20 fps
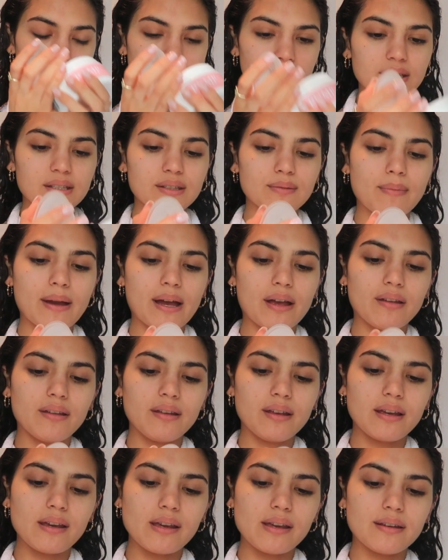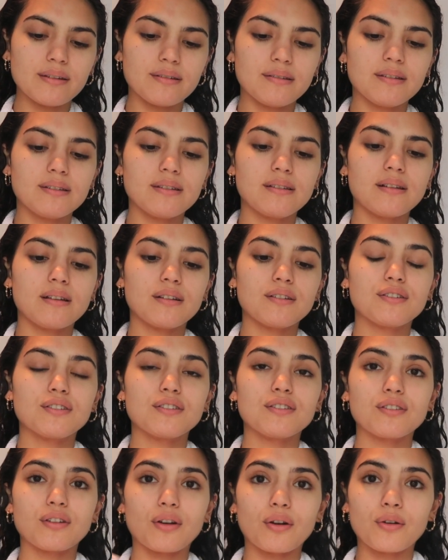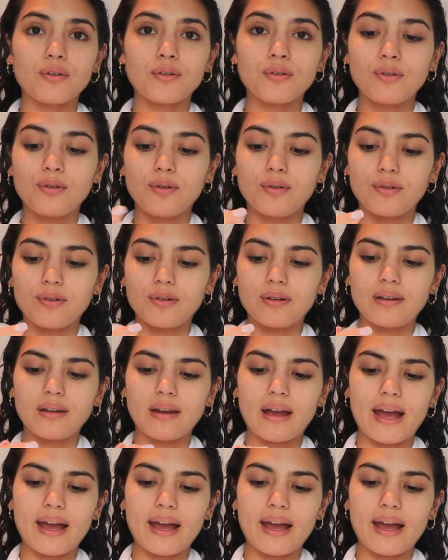the smell is so good.